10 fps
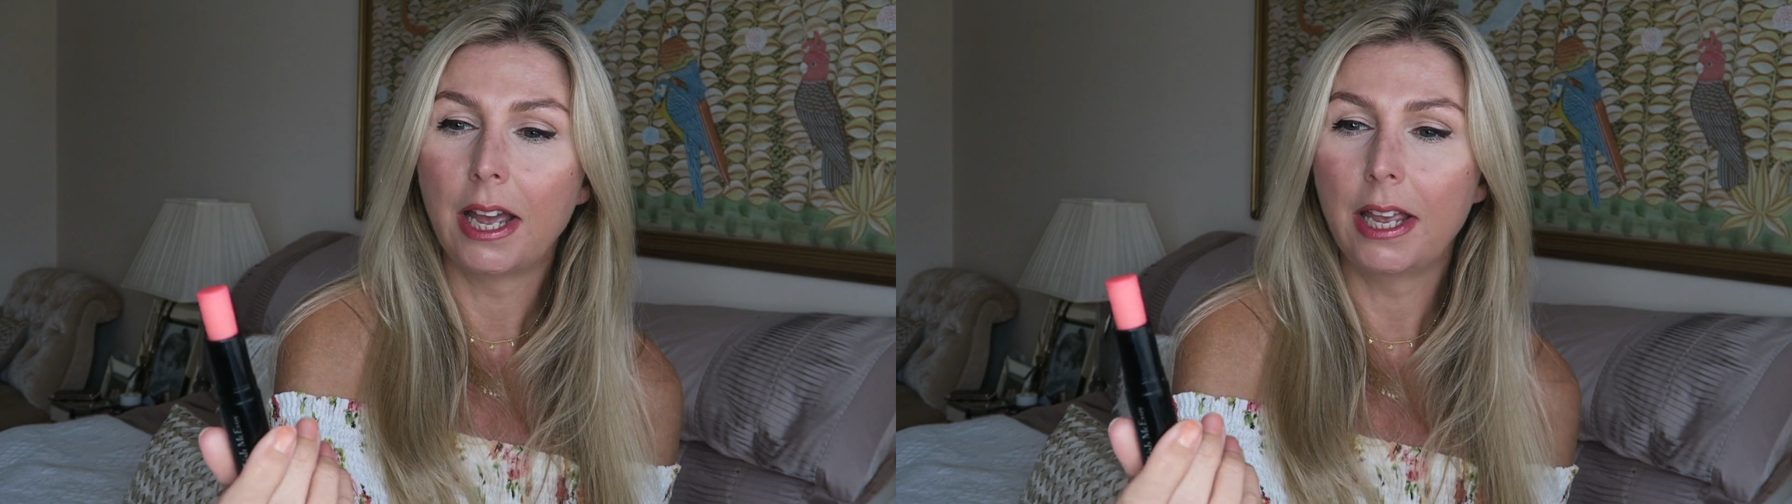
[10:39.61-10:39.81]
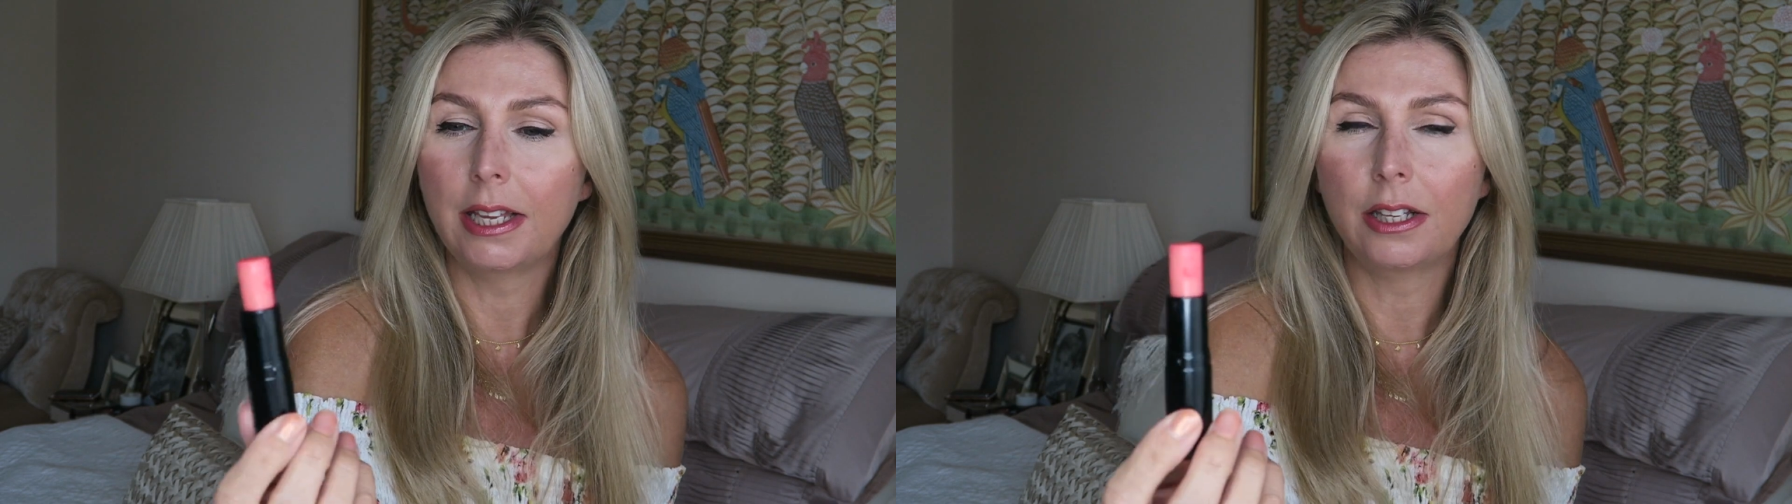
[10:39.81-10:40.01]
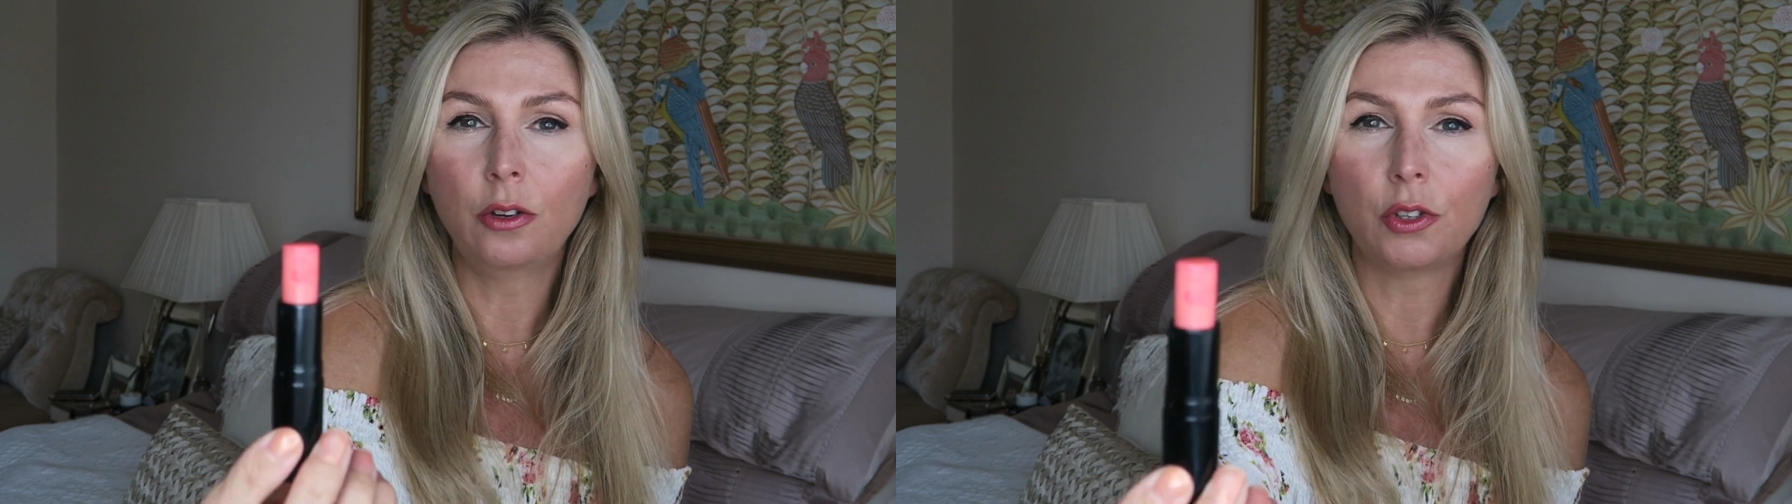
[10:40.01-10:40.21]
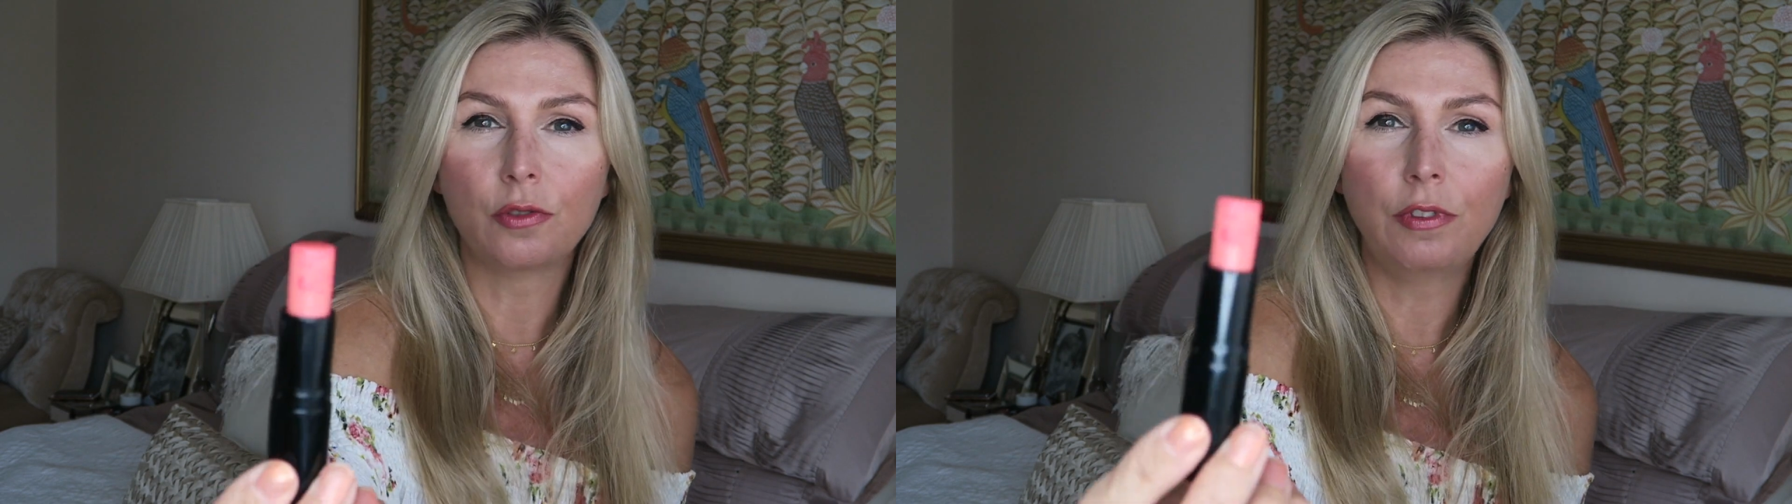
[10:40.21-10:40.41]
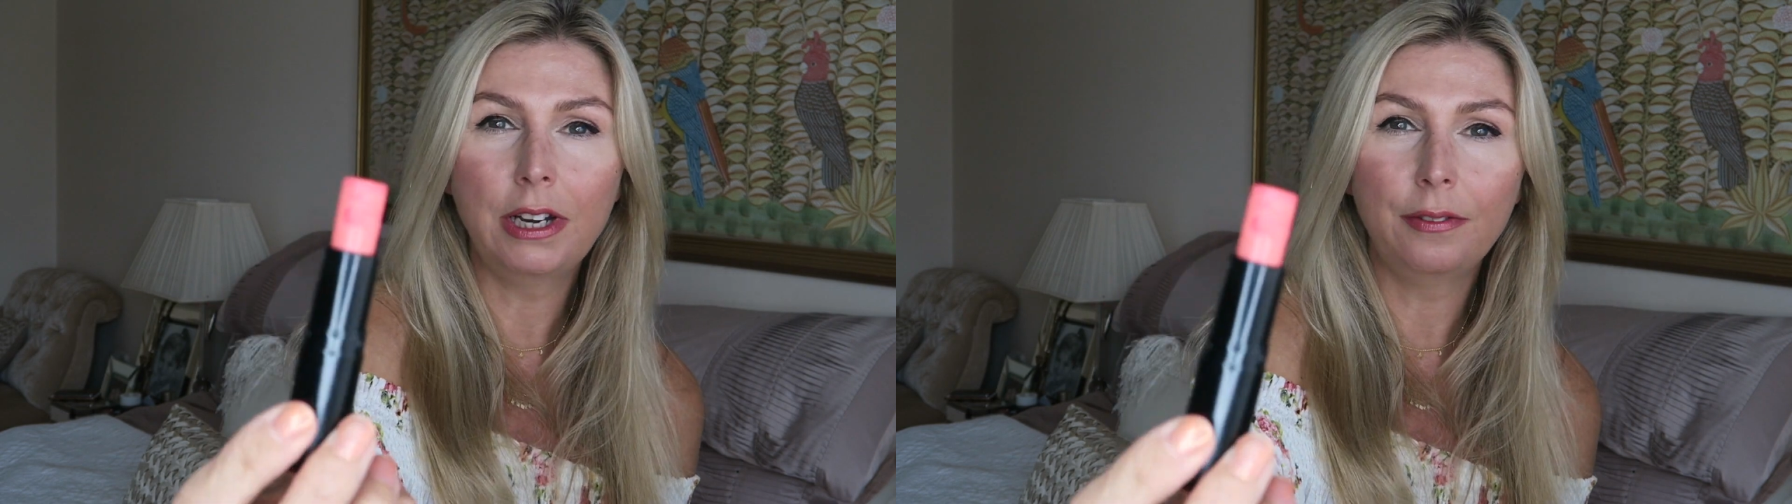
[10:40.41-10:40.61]
It looks
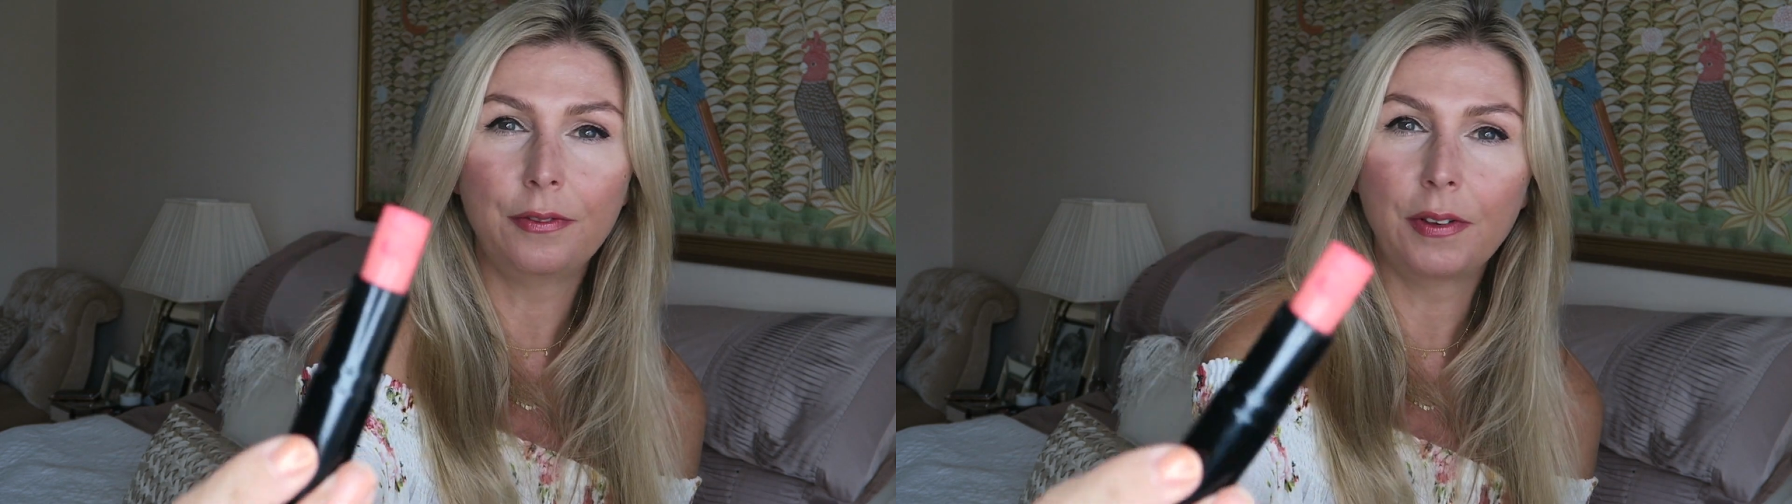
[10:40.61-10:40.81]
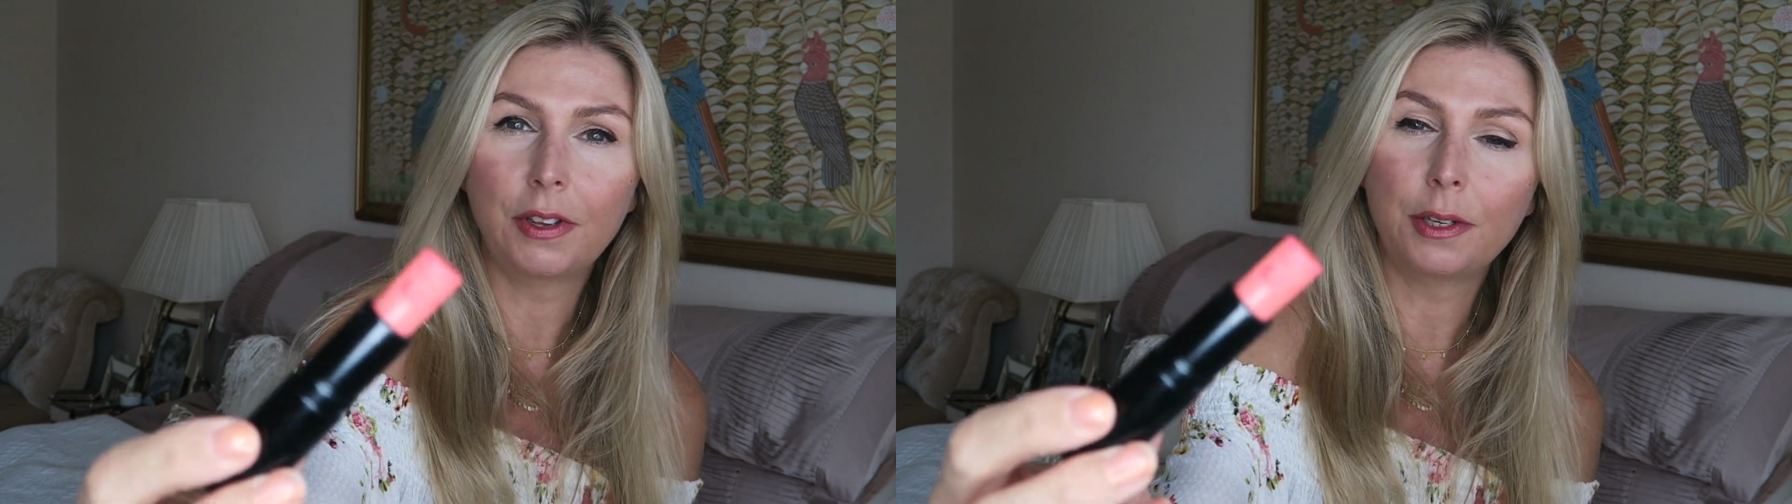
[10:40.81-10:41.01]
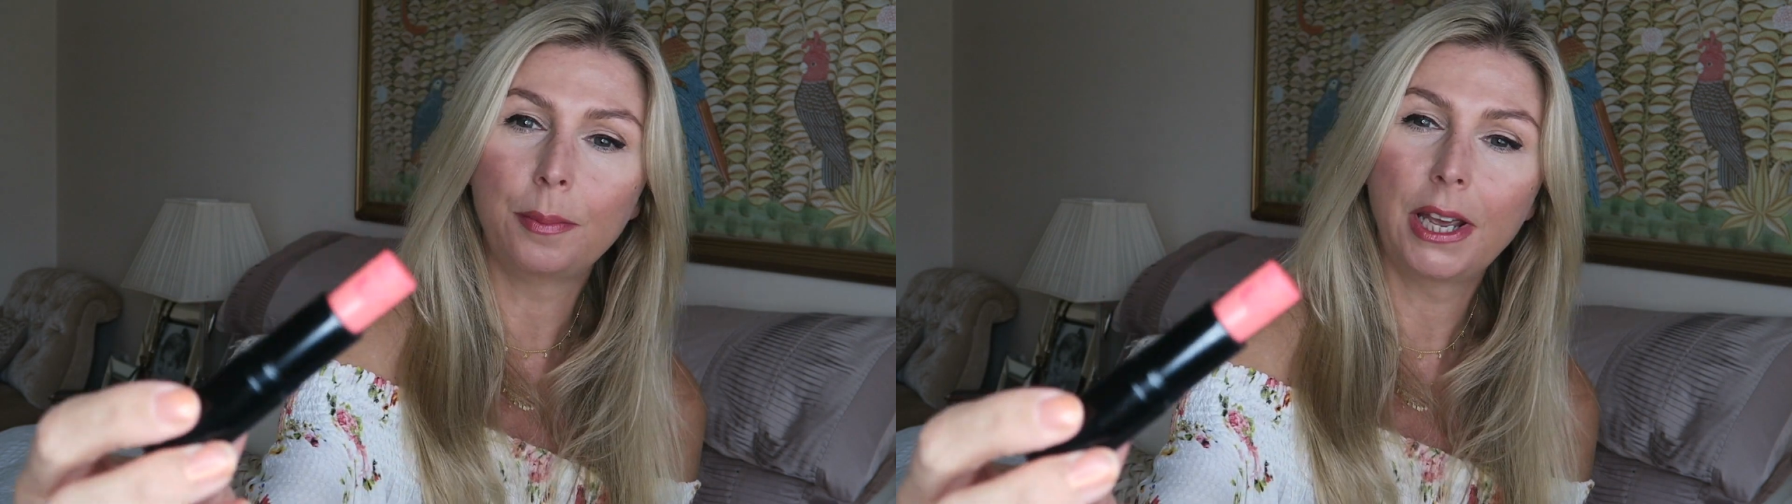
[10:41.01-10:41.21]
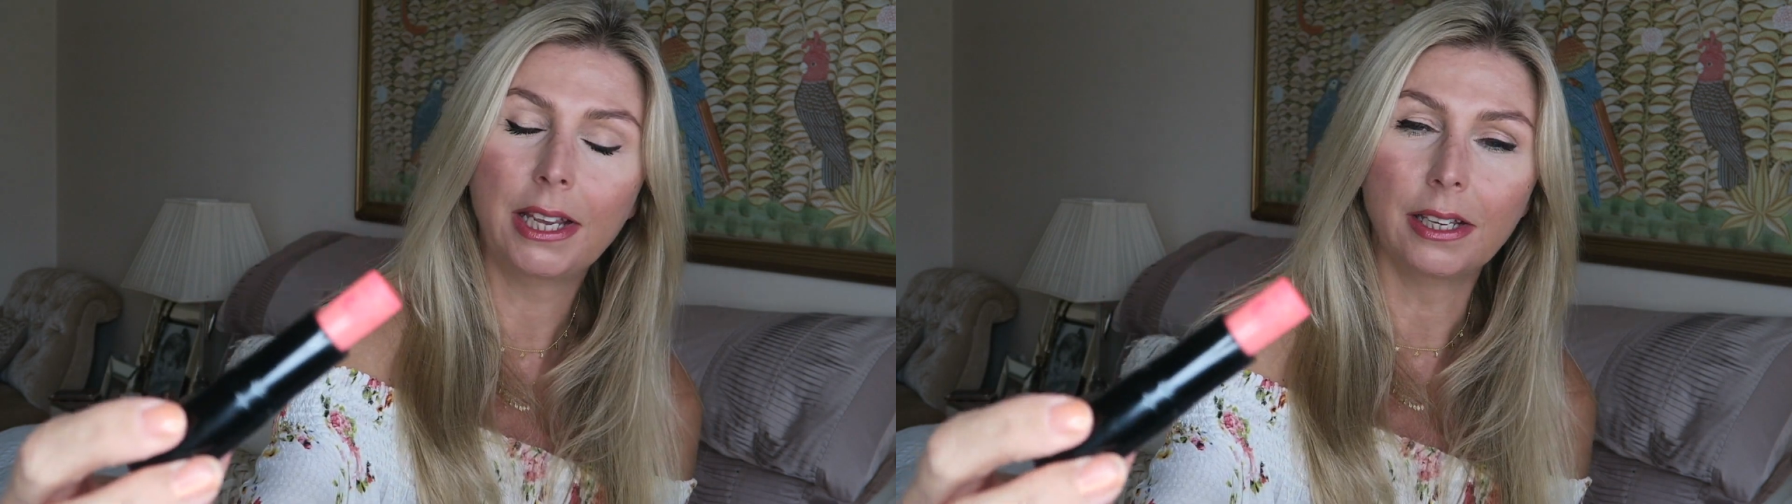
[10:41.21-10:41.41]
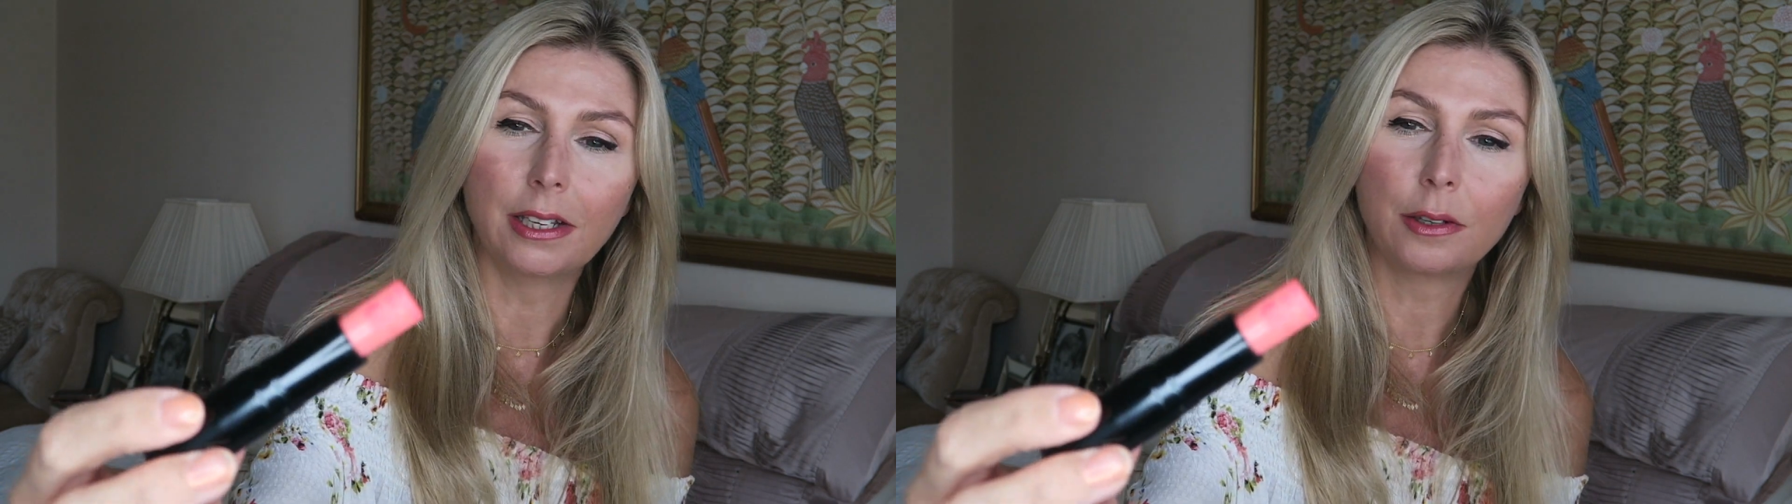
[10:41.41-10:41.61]
a really vivid
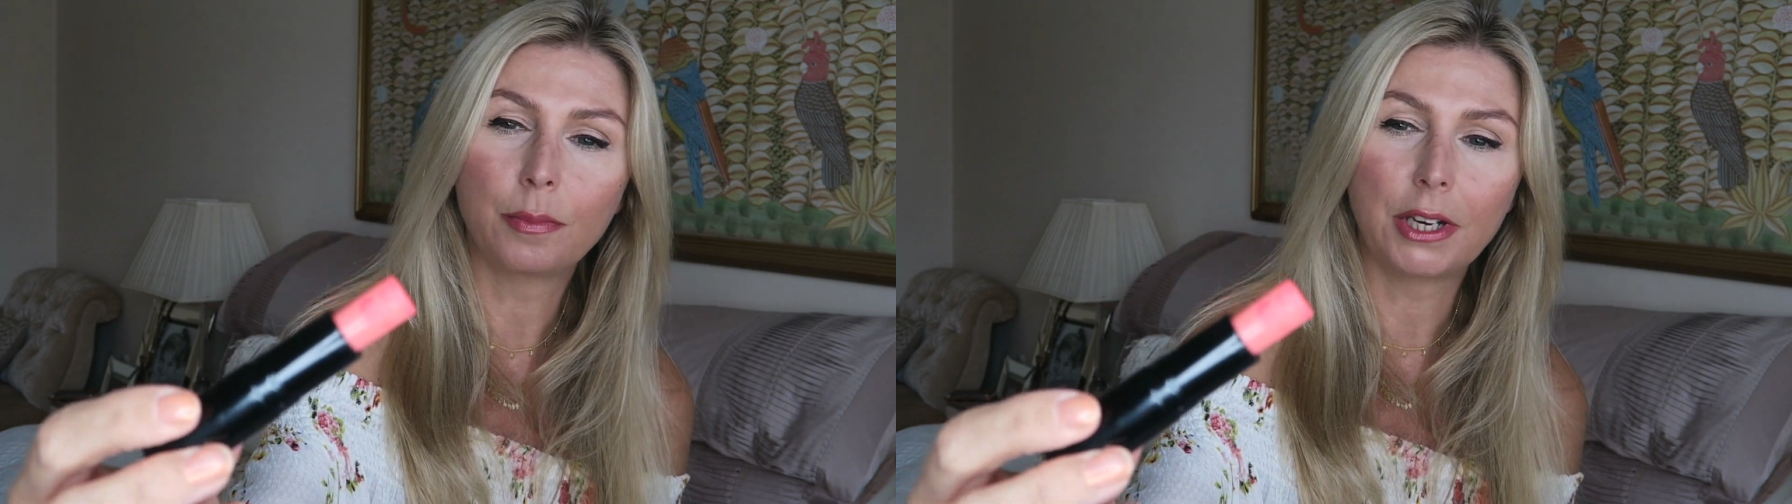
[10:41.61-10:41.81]
pink,